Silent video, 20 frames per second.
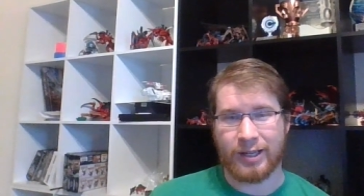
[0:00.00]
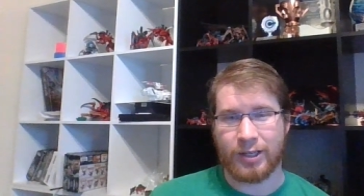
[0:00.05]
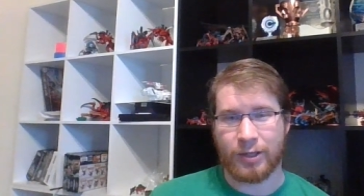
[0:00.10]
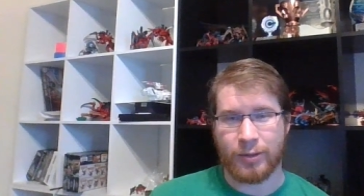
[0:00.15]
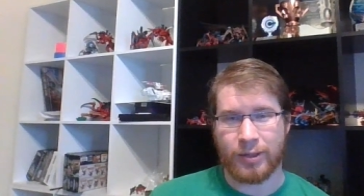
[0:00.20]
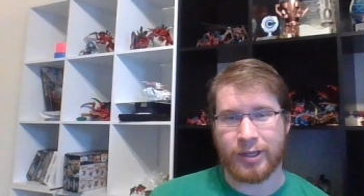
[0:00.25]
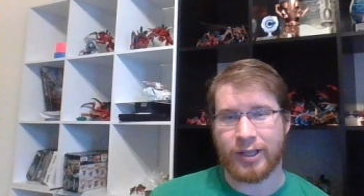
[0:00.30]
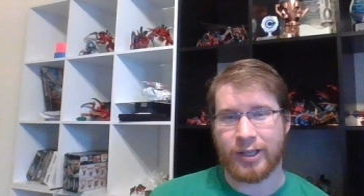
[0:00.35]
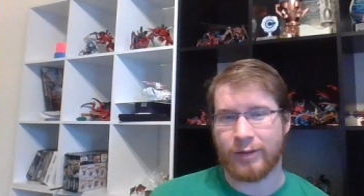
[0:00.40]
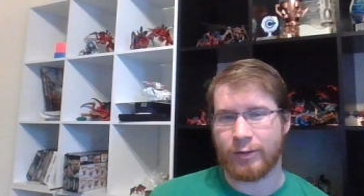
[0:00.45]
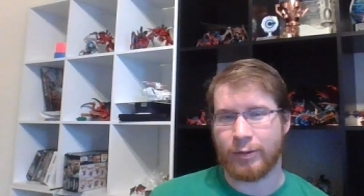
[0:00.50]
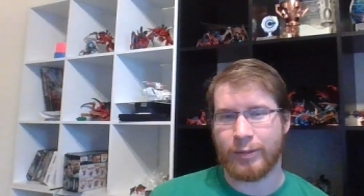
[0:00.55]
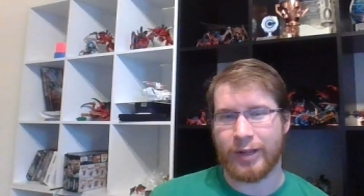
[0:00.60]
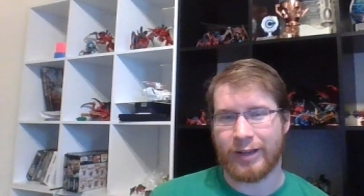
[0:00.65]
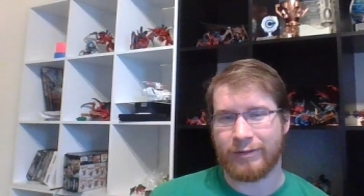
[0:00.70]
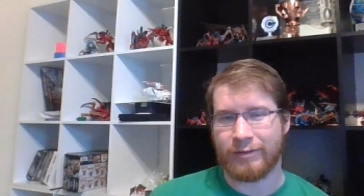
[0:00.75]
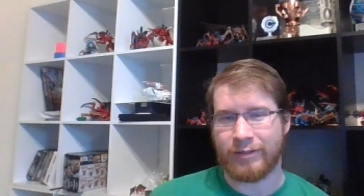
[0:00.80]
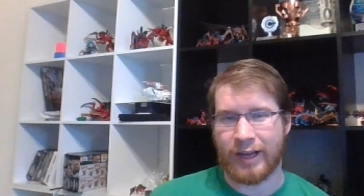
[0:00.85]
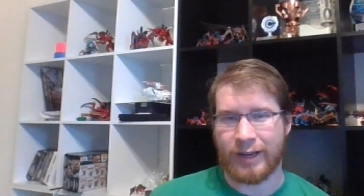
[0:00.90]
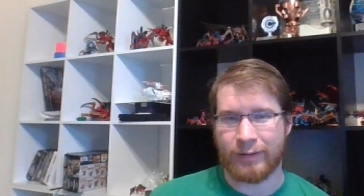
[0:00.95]
you can give them
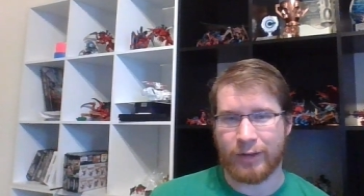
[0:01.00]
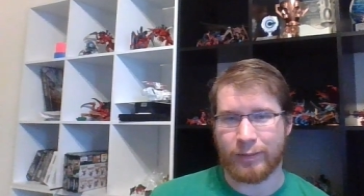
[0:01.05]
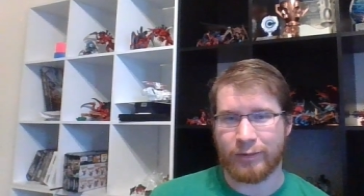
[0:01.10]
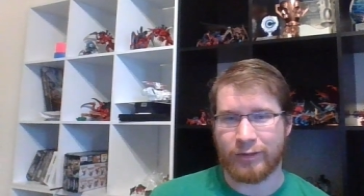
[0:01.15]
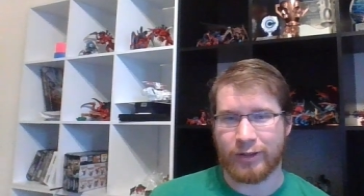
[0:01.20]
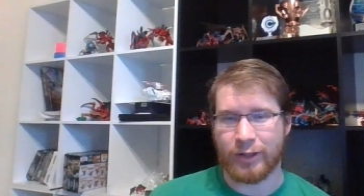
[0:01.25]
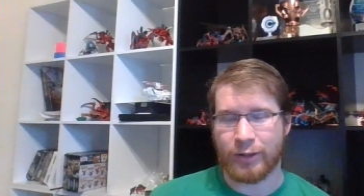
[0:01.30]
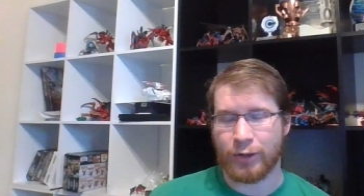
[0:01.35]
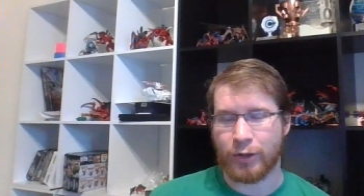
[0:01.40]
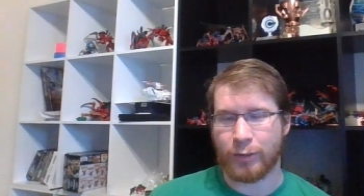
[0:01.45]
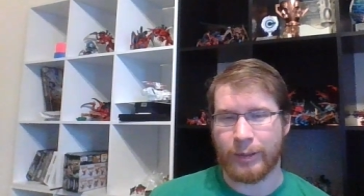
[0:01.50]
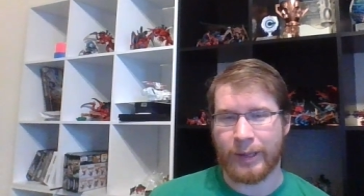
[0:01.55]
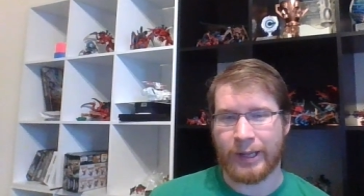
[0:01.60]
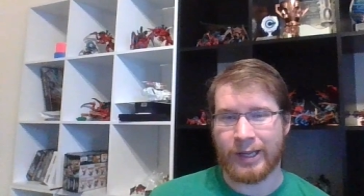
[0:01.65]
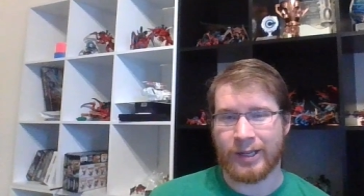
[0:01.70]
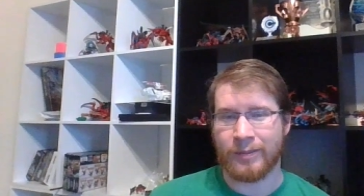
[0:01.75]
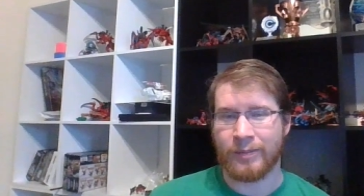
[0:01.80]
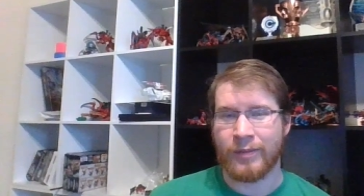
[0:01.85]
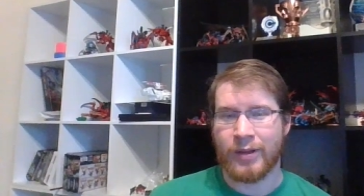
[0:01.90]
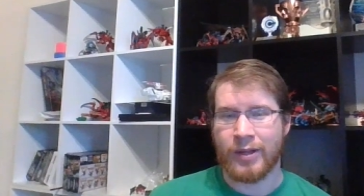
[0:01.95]
that five up feel no
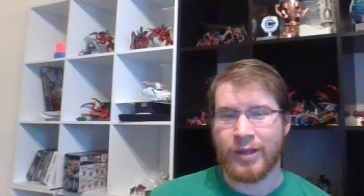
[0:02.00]
pain